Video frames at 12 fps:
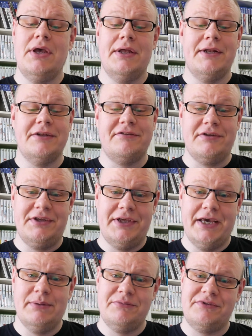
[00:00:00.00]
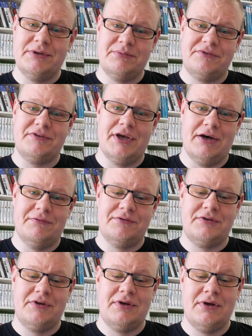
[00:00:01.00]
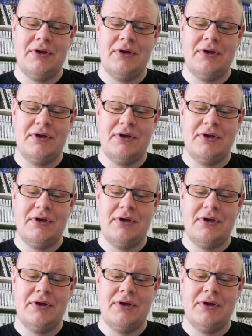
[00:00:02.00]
and that's the games themselves.